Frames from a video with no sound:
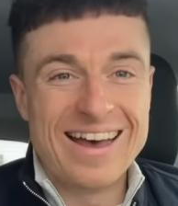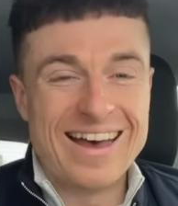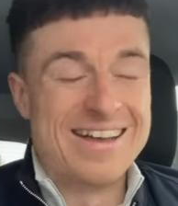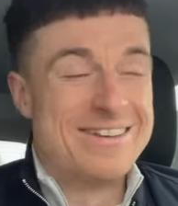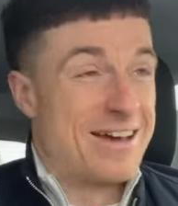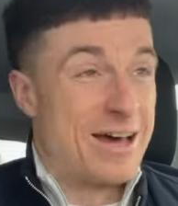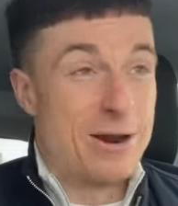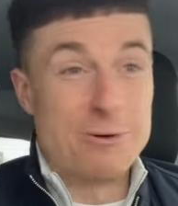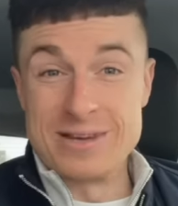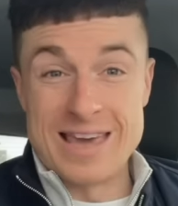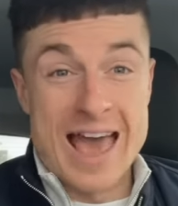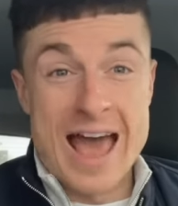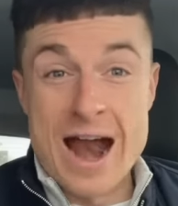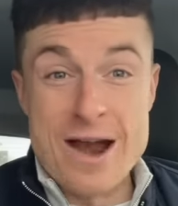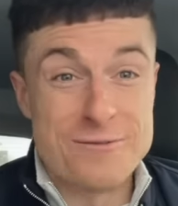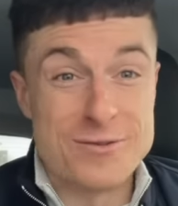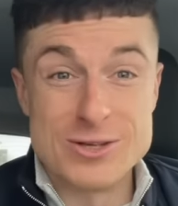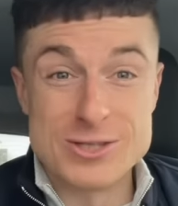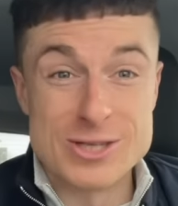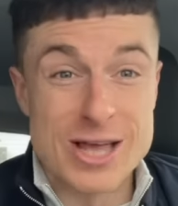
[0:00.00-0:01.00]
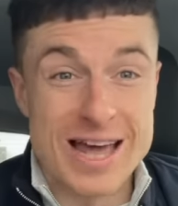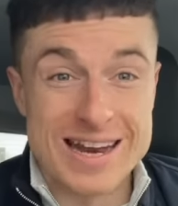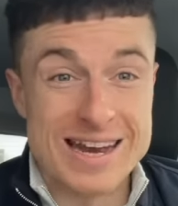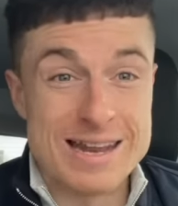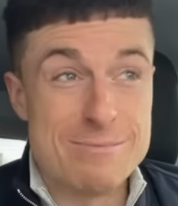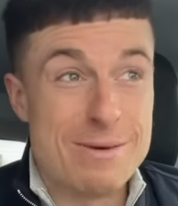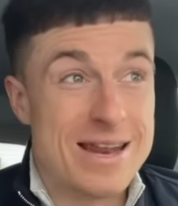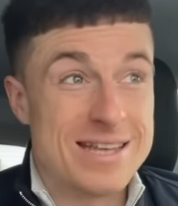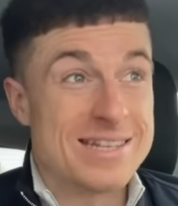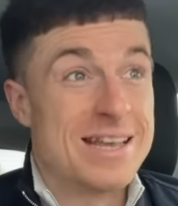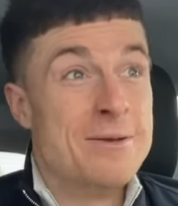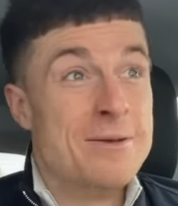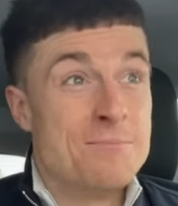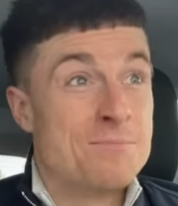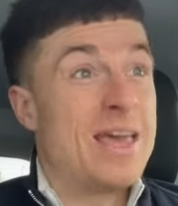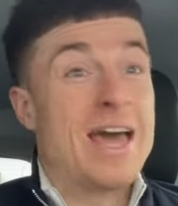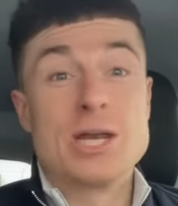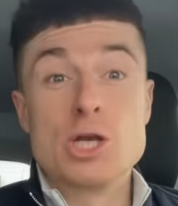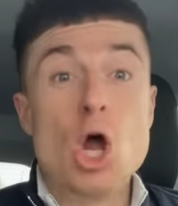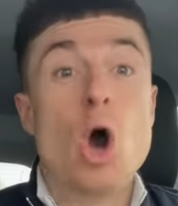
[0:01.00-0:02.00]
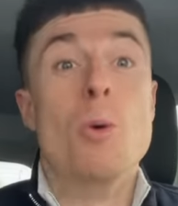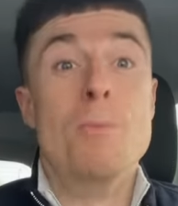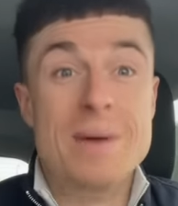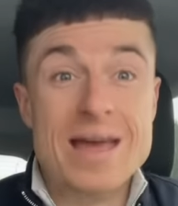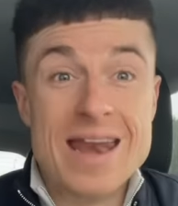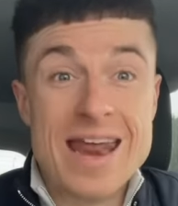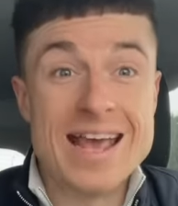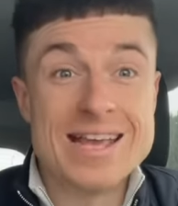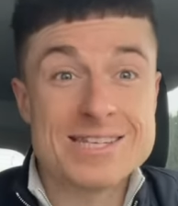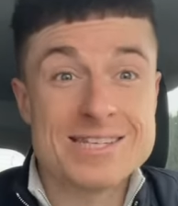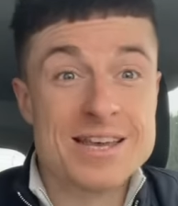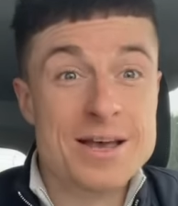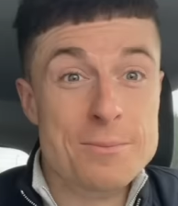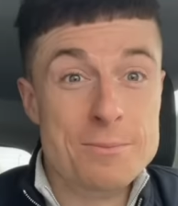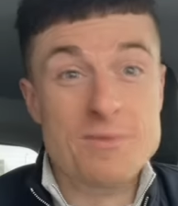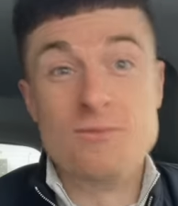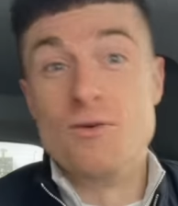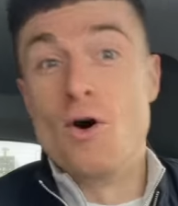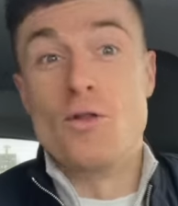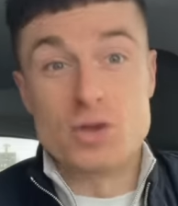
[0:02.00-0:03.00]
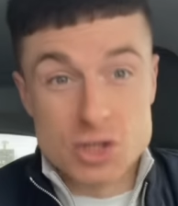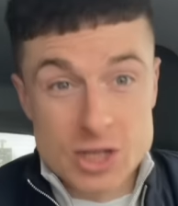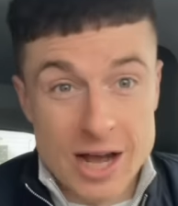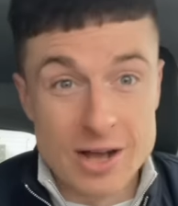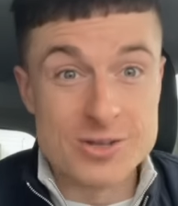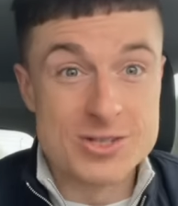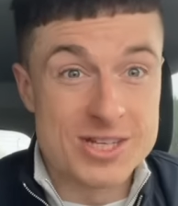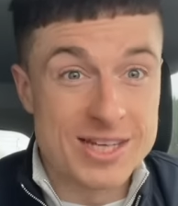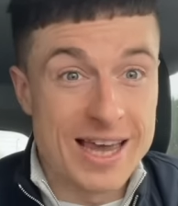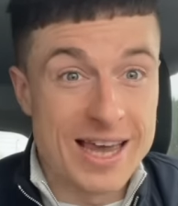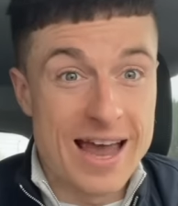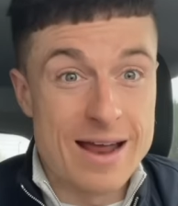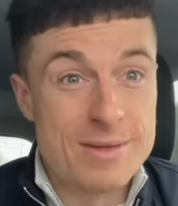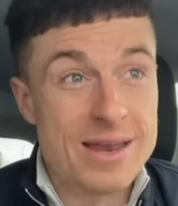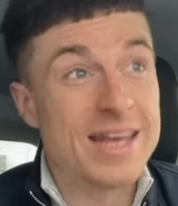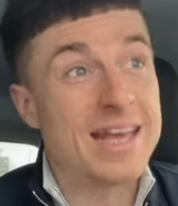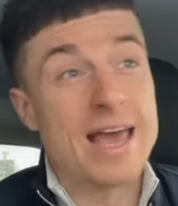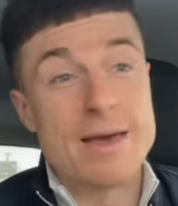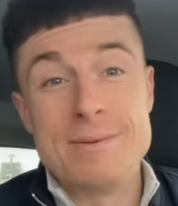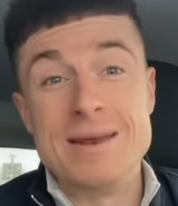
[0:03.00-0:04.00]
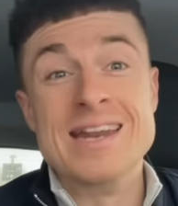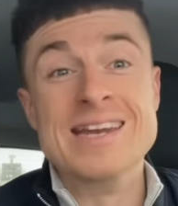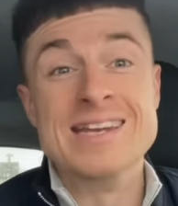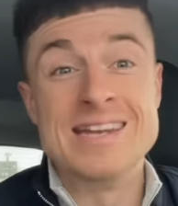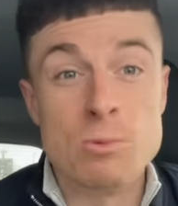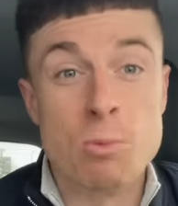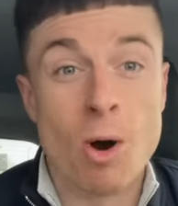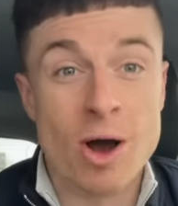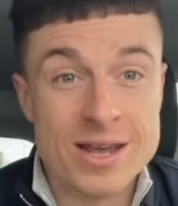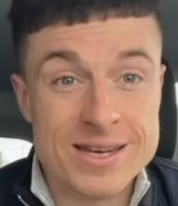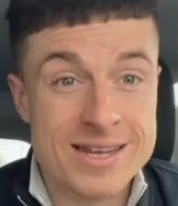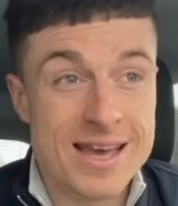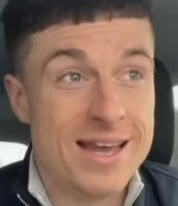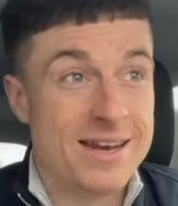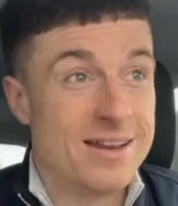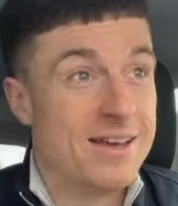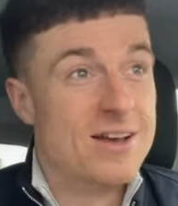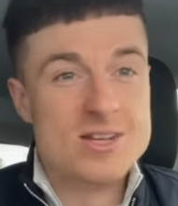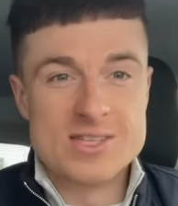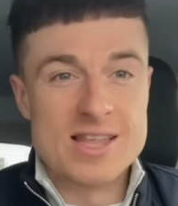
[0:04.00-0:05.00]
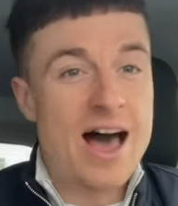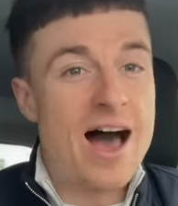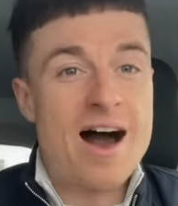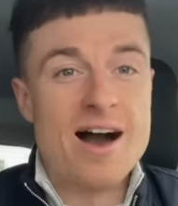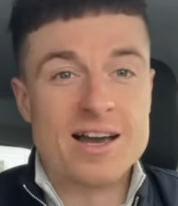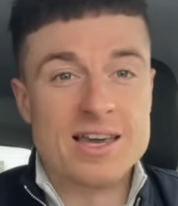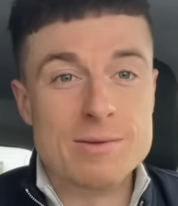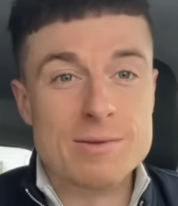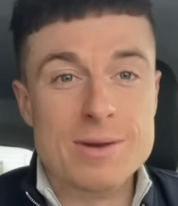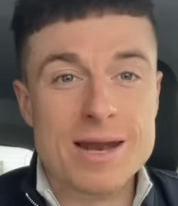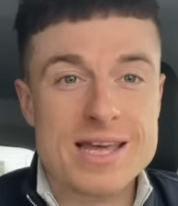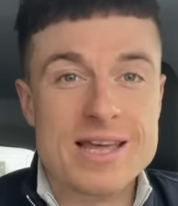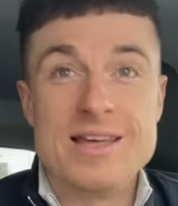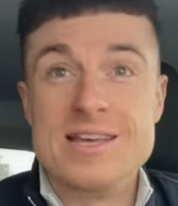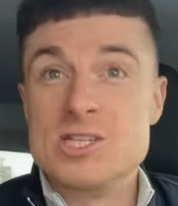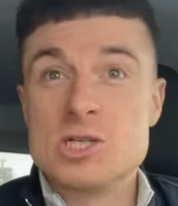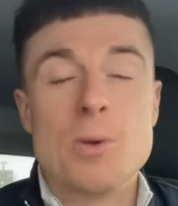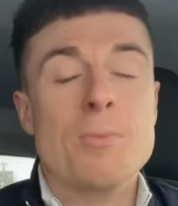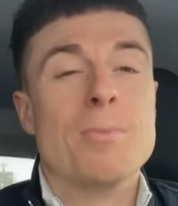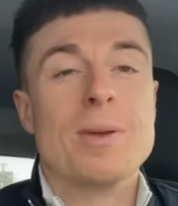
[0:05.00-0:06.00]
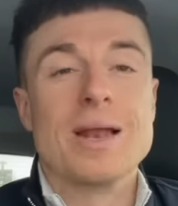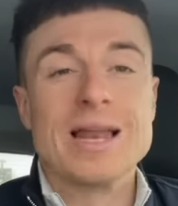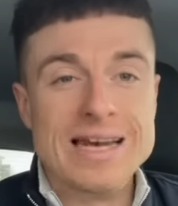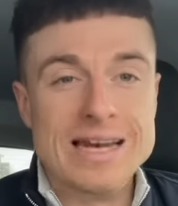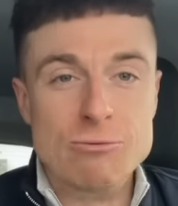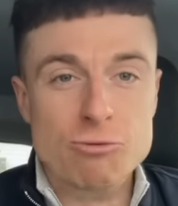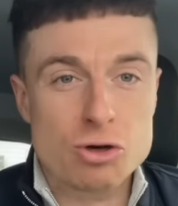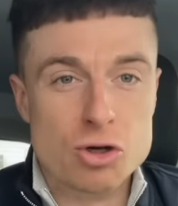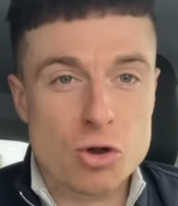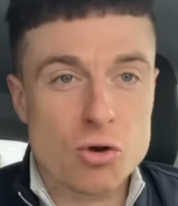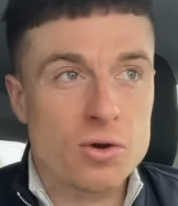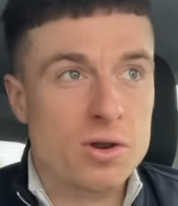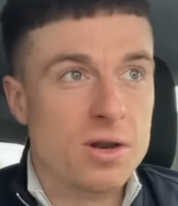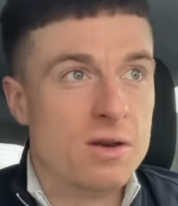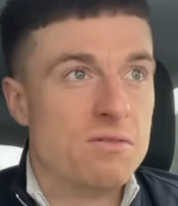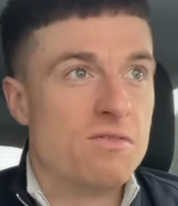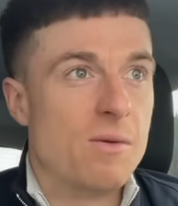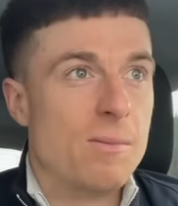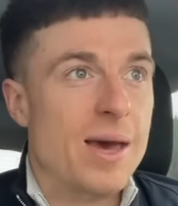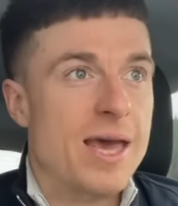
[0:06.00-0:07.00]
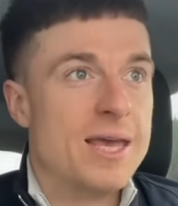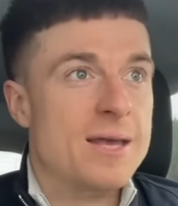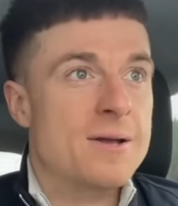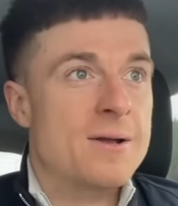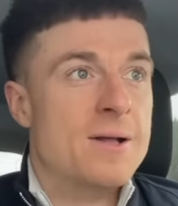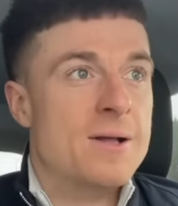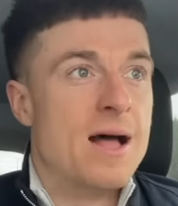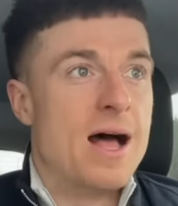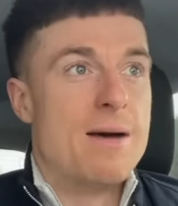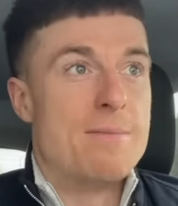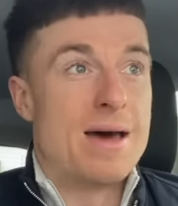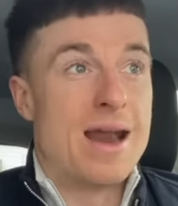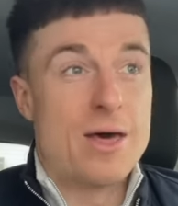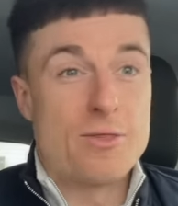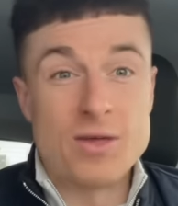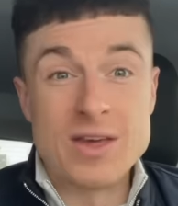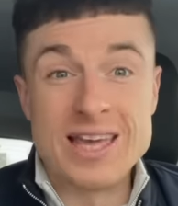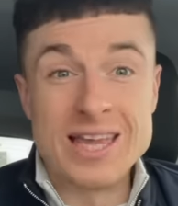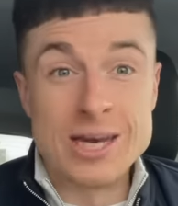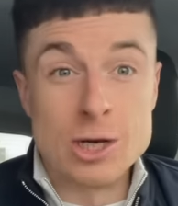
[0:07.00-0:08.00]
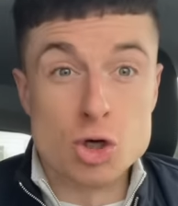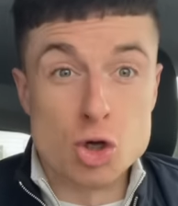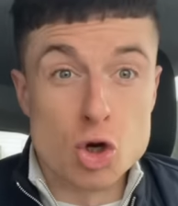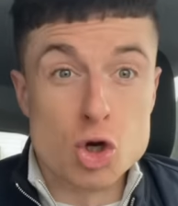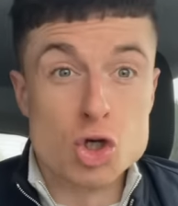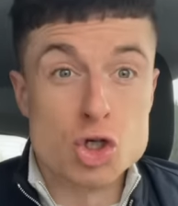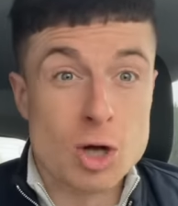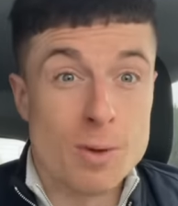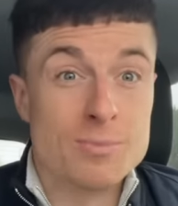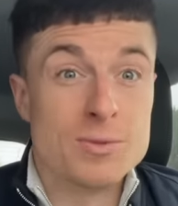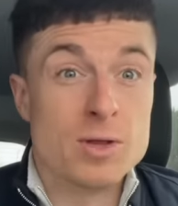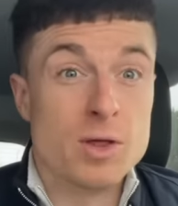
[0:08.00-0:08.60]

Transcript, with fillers: I don't care if he's not had any minutes. He had no minutes before the Chelsea game, then he came in and did what he did. So that argument is completely redundant for me. Um, and I think he'd have done a job the